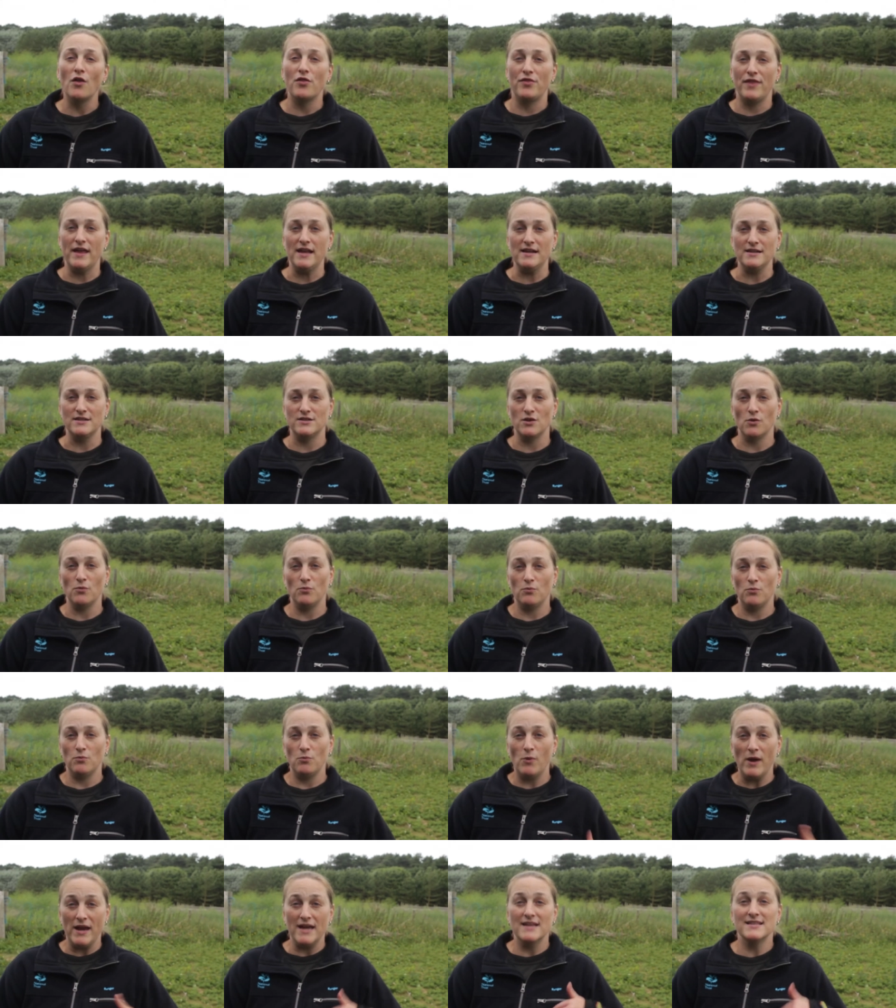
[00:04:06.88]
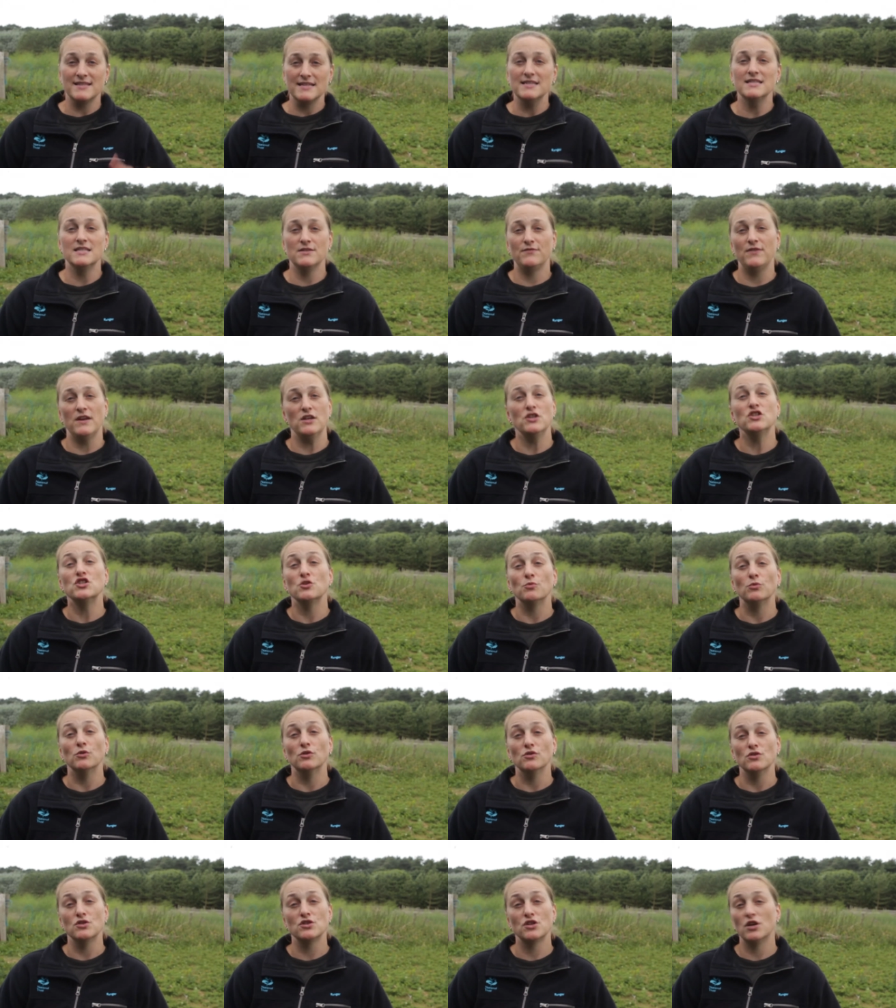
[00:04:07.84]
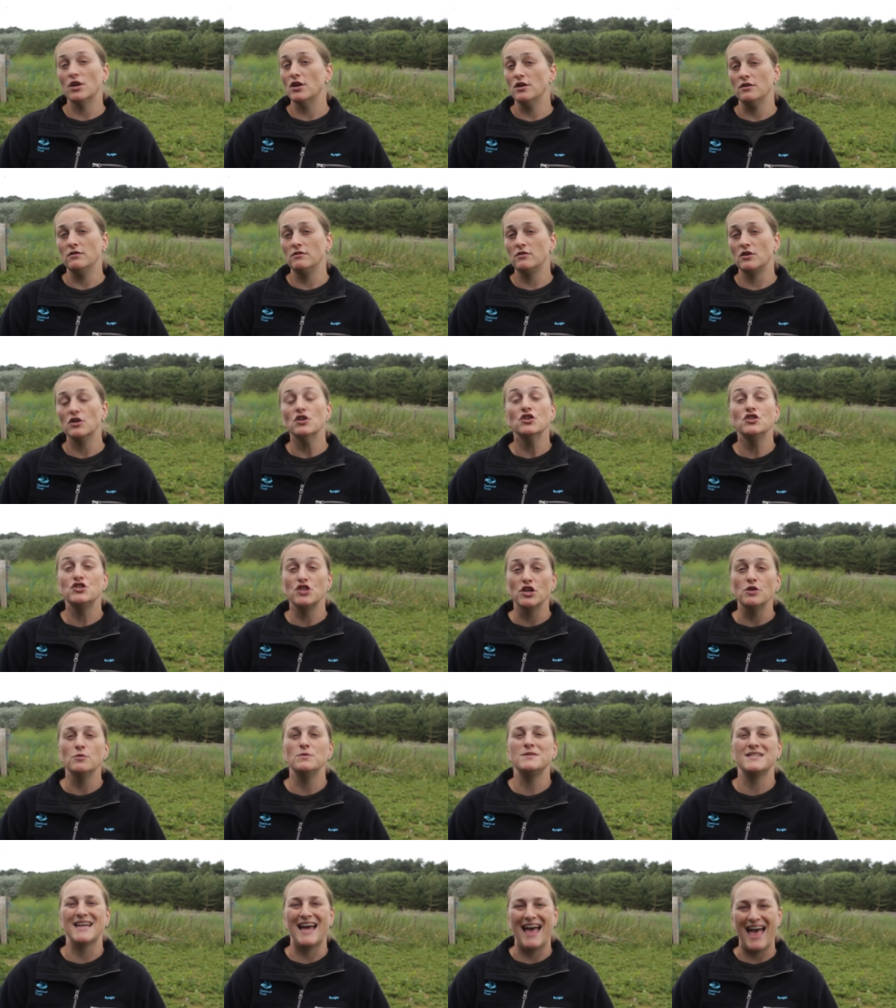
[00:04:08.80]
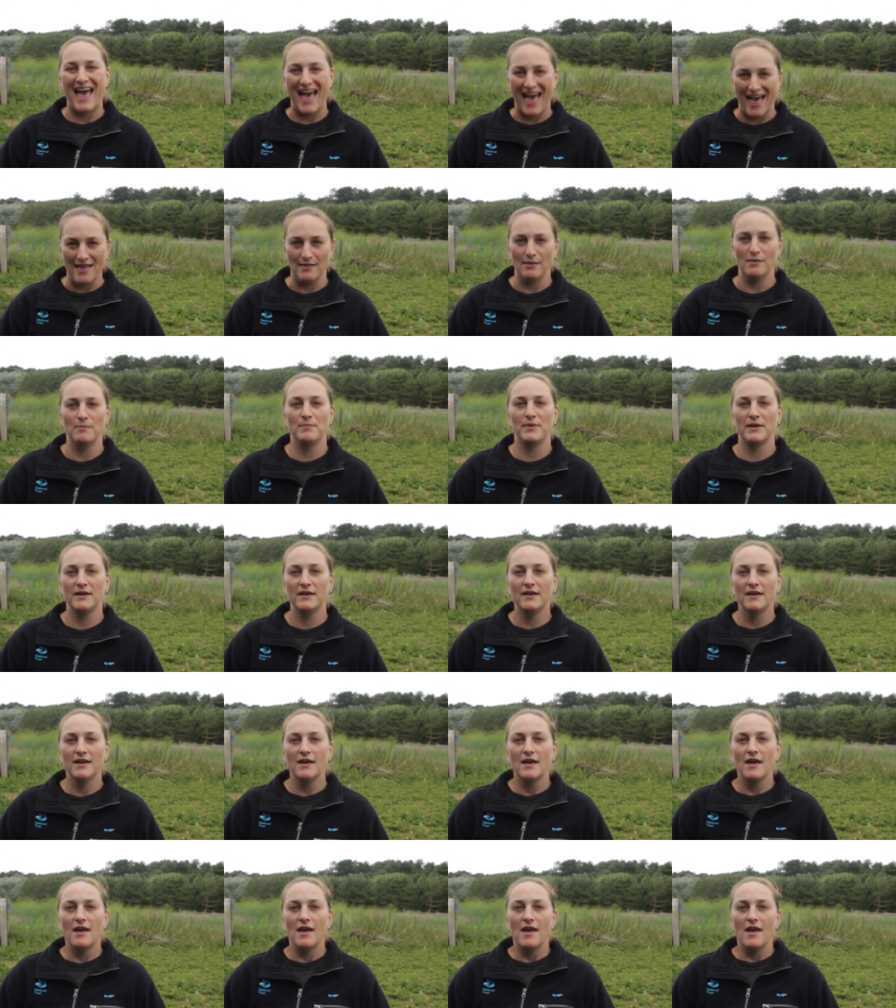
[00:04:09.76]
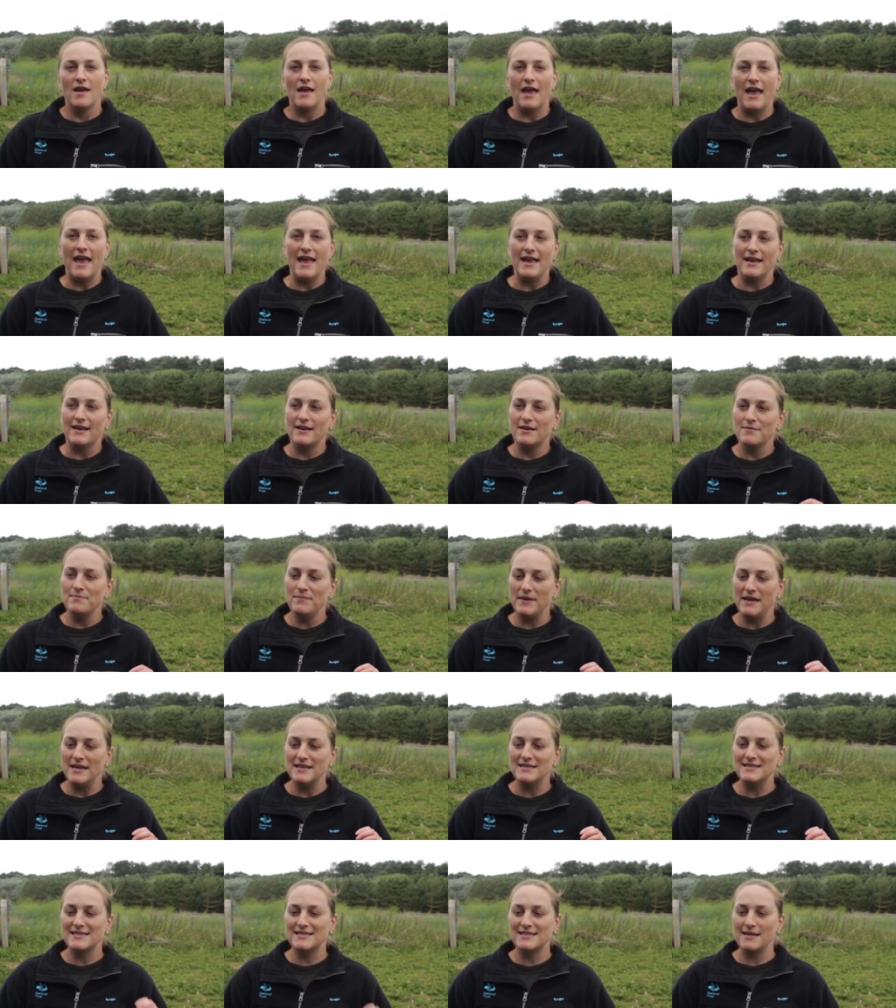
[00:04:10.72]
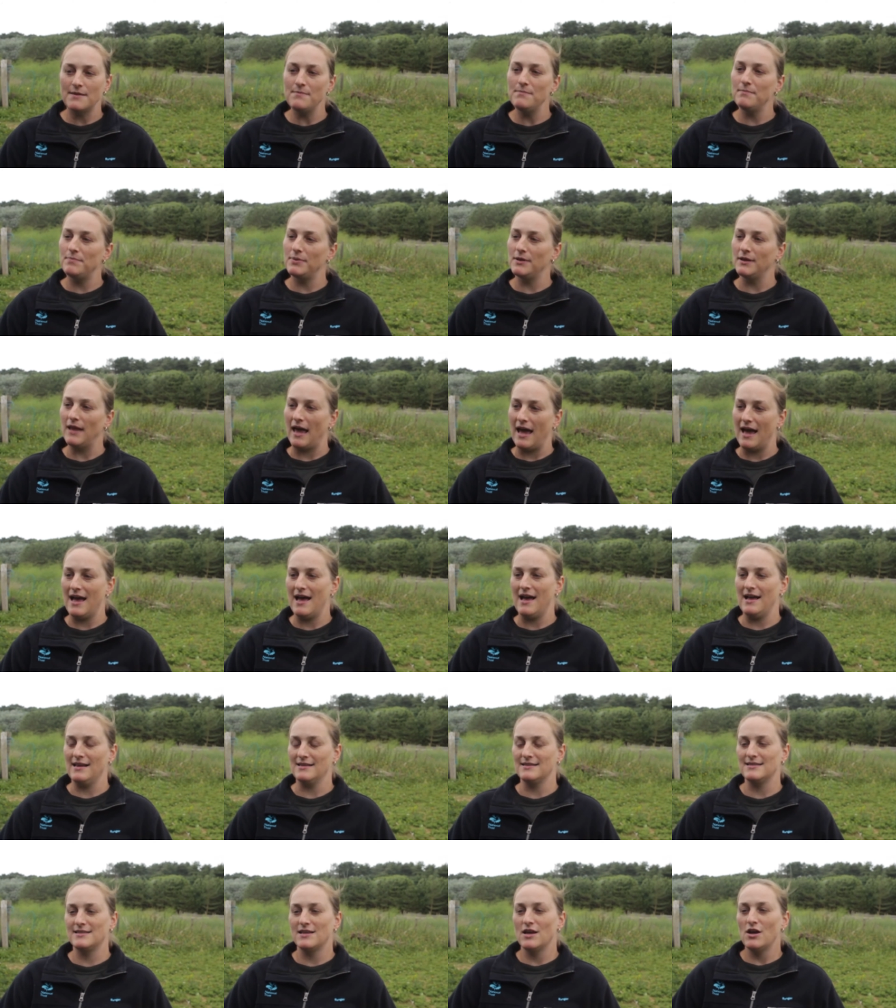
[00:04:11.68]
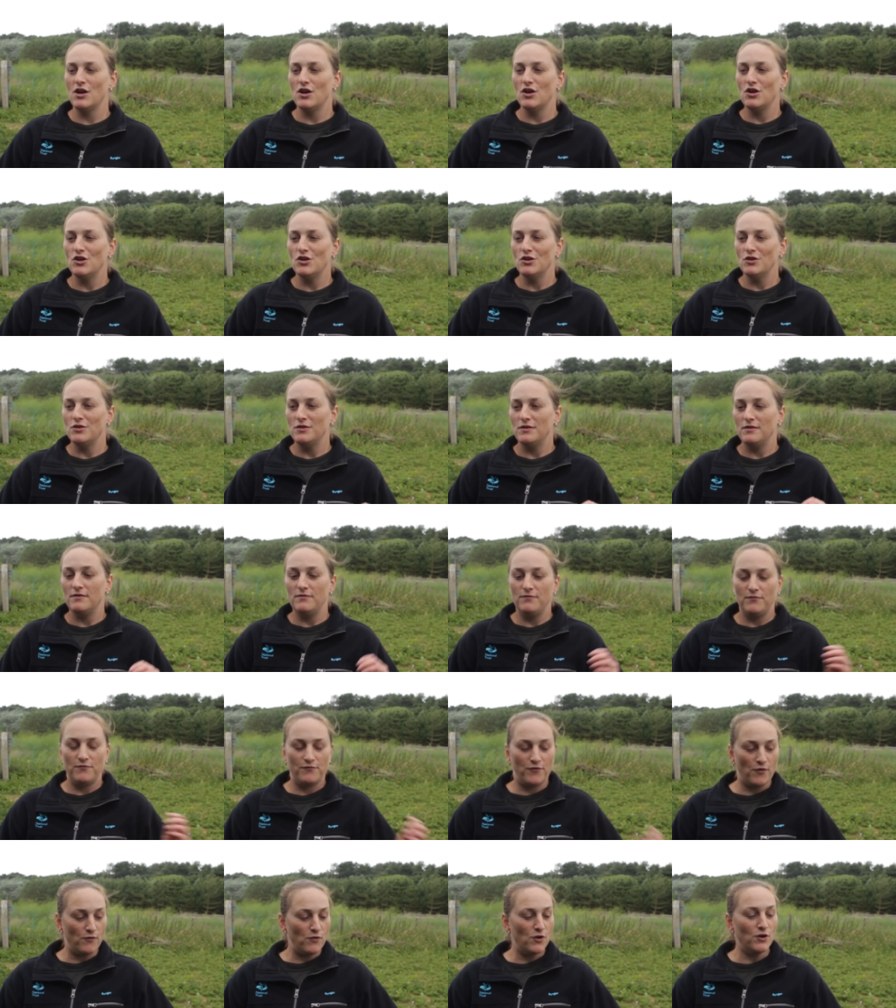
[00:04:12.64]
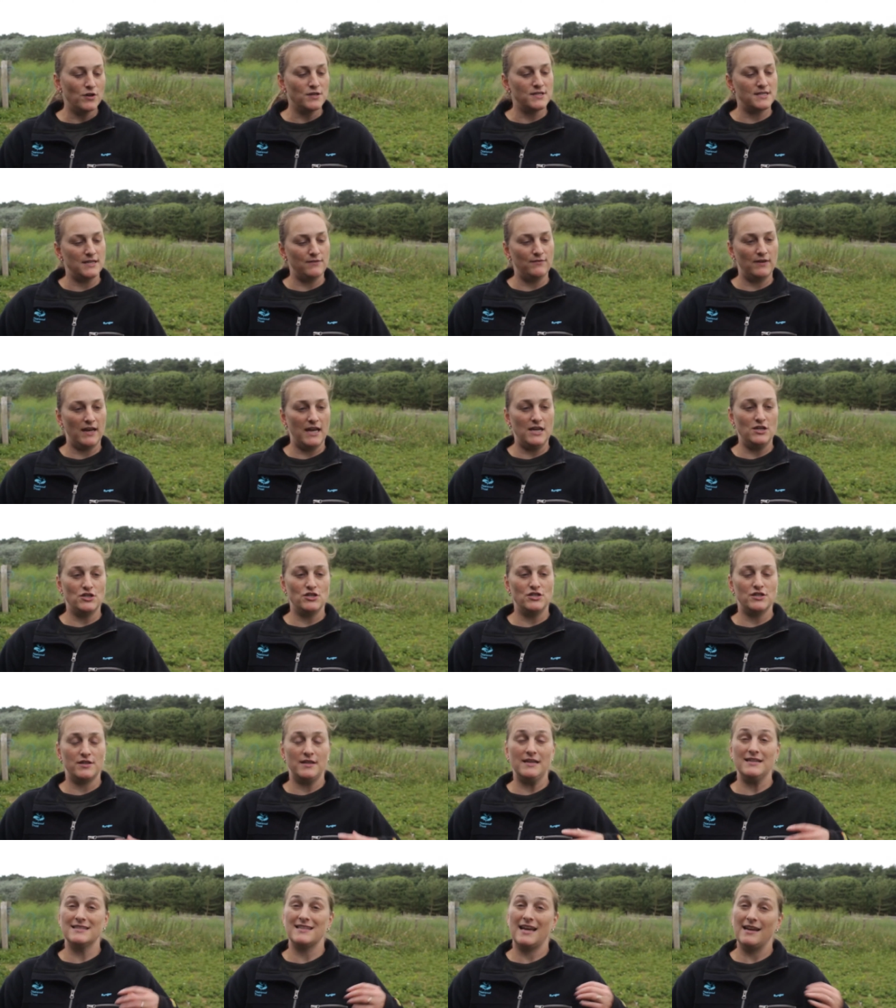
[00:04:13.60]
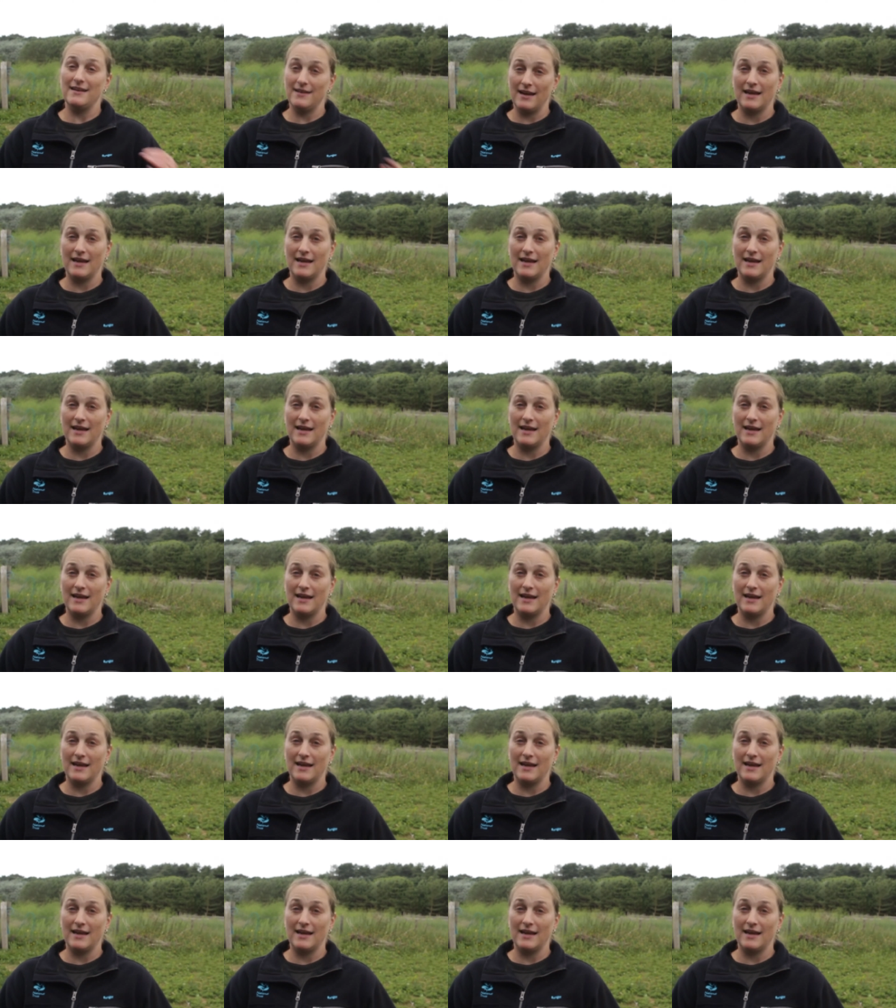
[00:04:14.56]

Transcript: of things that we as individuals can do to help. It can be as simple as, for us in relation to things like